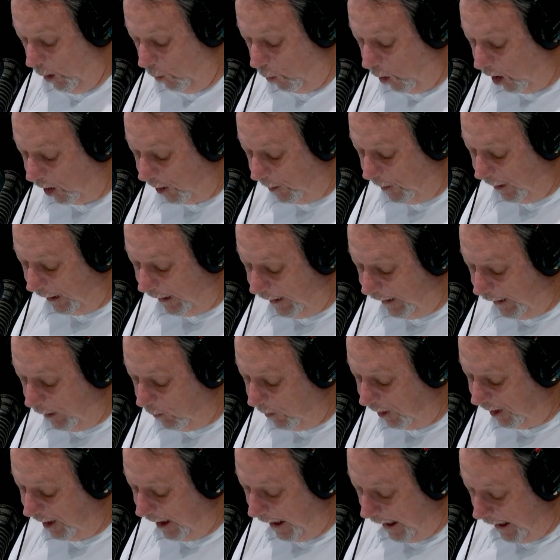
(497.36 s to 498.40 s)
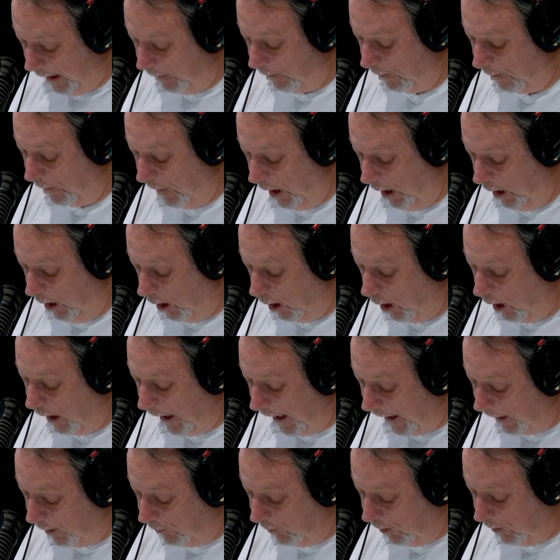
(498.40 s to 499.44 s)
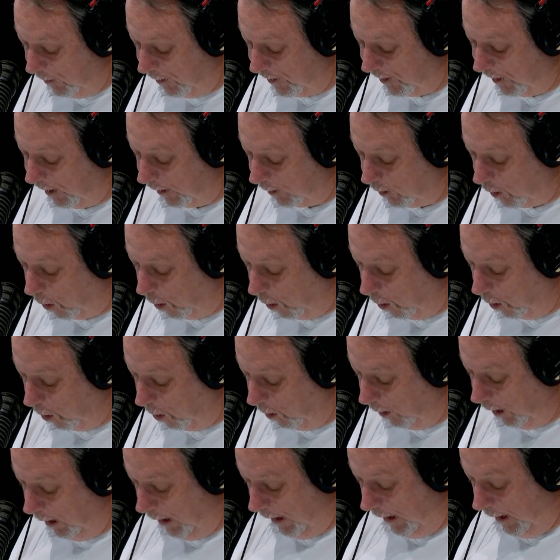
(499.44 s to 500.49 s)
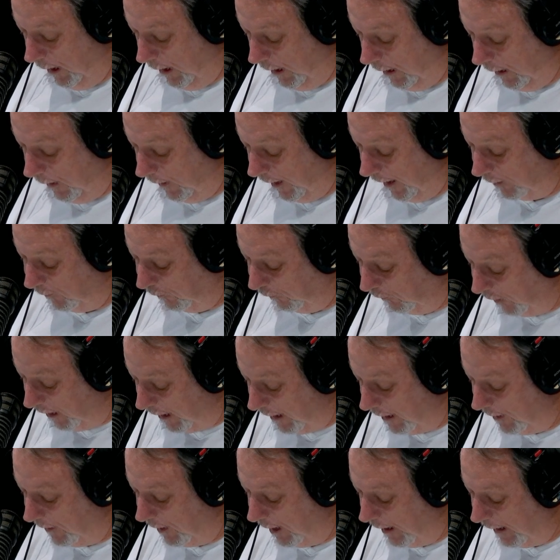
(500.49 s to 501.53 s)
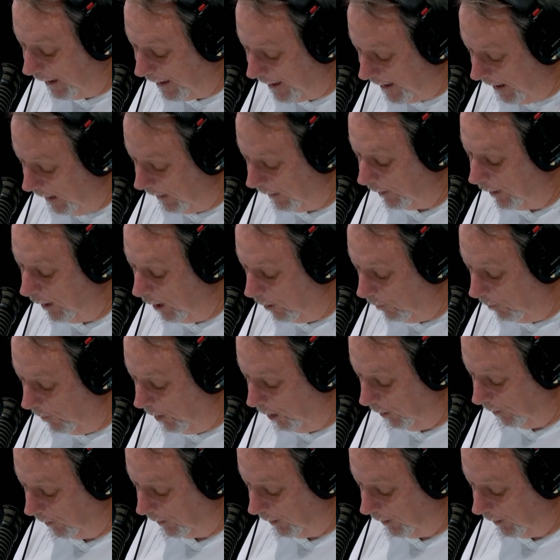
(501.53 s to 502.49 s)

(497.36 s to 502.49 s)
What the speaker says: What beginning with M are animals that feed their young milk?